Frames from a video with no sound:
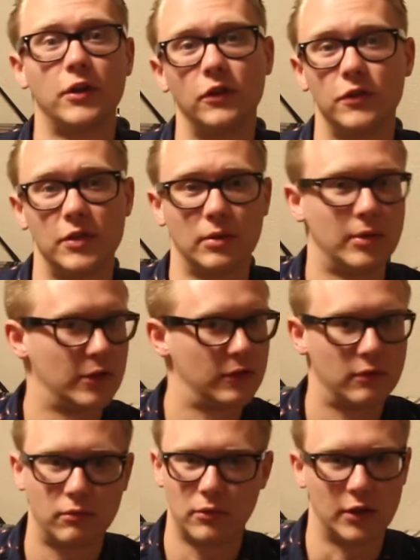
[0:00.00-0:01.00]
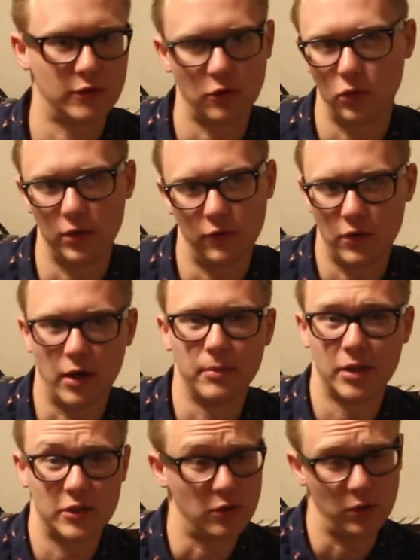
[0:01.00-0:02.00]
to use them, that's totally fine, but
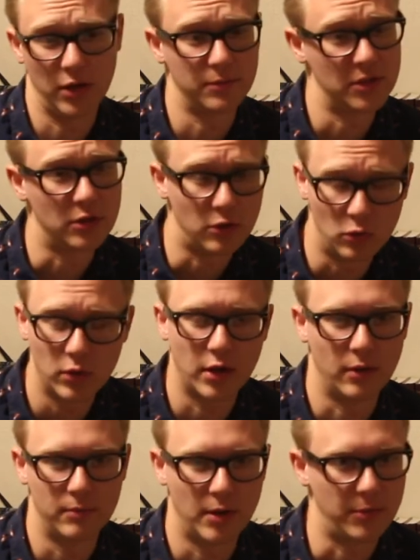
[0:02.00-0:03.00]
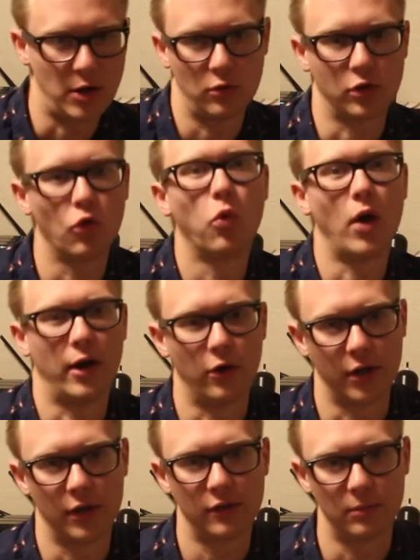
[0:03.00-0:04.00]
that's totally up to you. I'm not
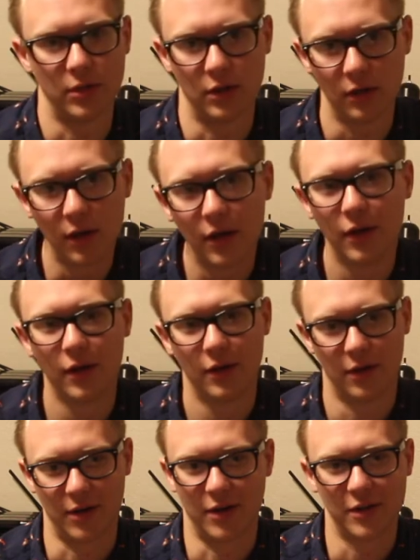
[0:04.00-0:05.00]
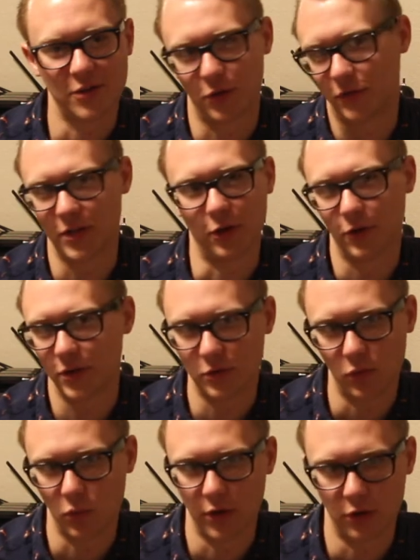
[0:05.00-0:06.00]
requiring it to be sort of synchronous
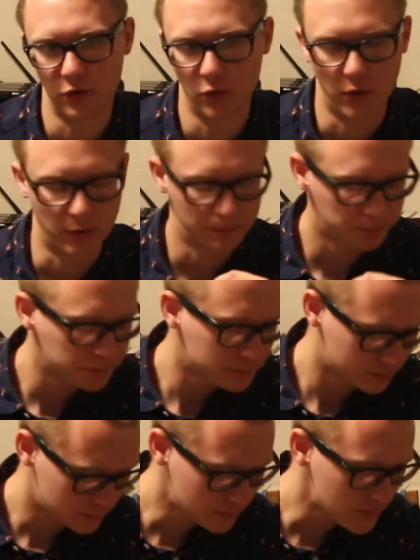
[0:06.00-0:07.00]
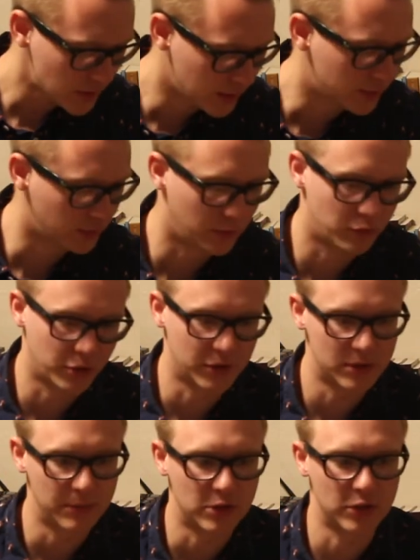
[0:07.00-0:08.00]
with what you're doing in delivering the
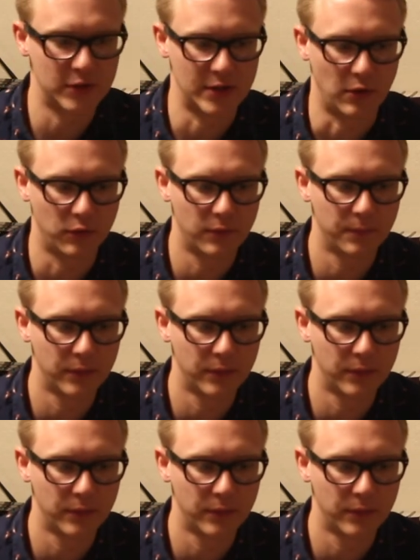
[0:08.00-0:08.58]
speech itself.